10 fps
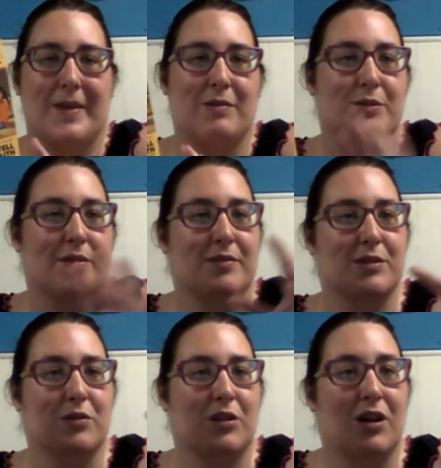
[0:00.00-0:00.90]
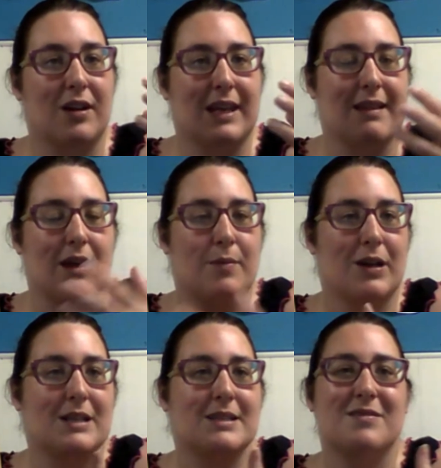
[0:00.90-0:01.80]
It was one of those old Carnegie
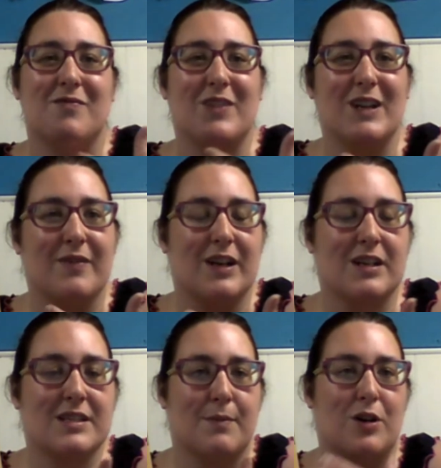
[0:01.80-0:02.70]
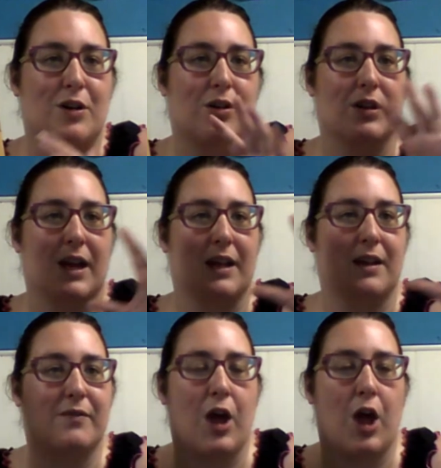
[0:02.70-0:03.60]
libraries, very, very small, kind
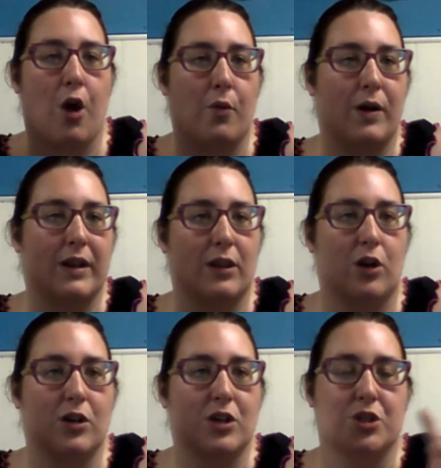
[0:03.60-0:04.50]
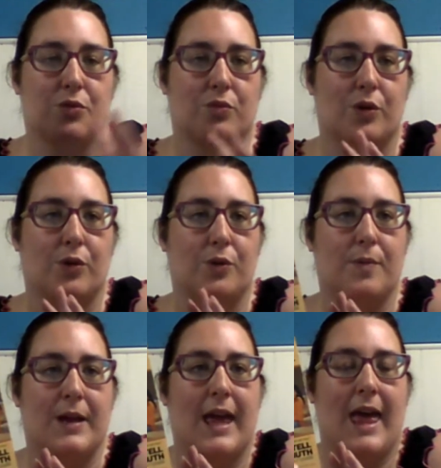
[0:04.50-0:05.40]
of one large
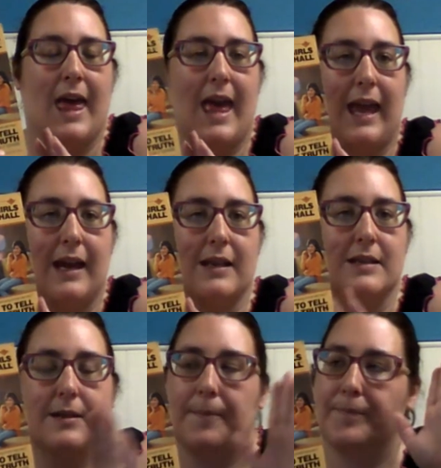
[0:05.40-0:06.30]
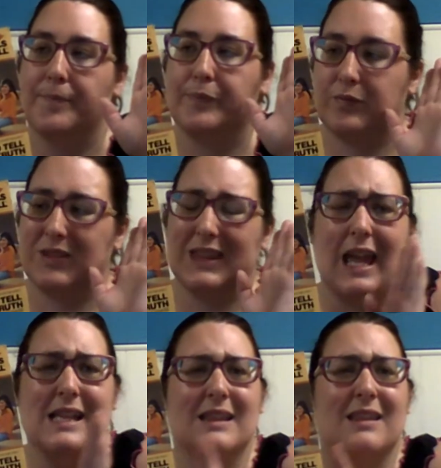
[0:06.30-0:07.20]
room, and
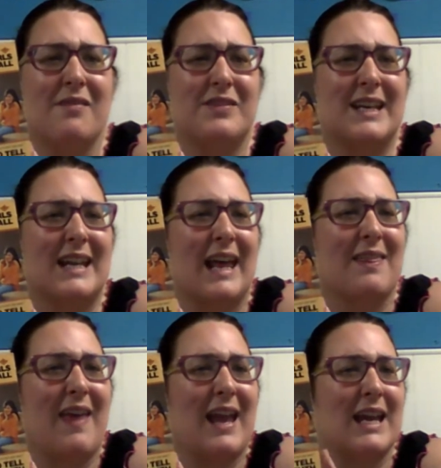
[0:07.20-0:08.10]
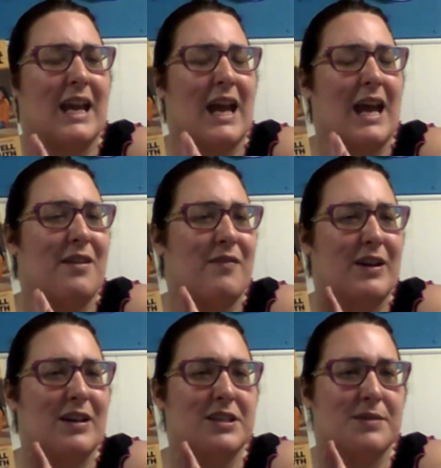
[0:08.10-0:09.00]
I loved it, and they had a
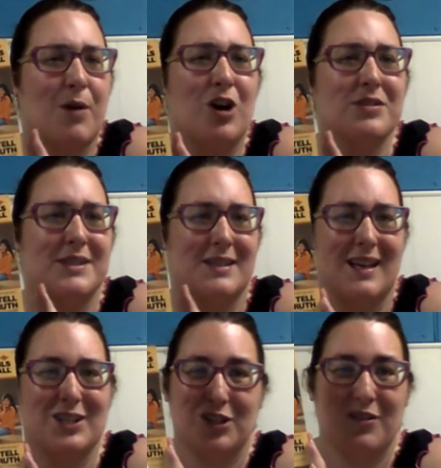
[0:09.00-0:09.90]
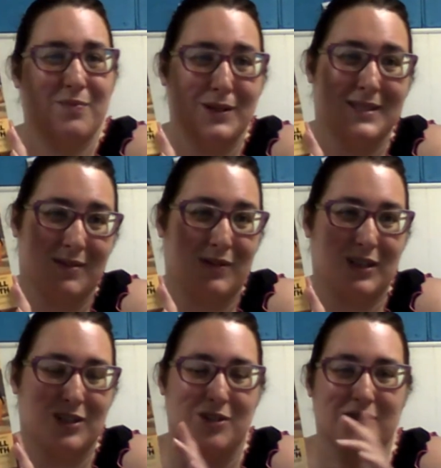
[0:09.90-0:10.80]
very small selection of books that we
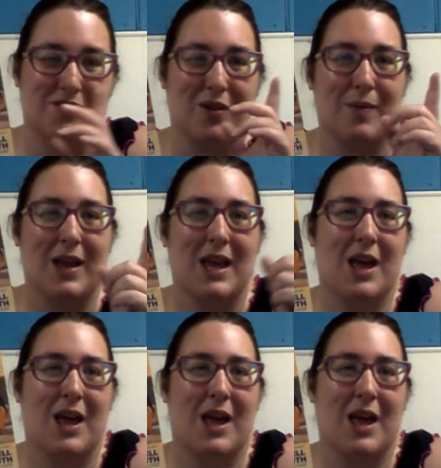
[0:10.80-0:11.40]
could choose from,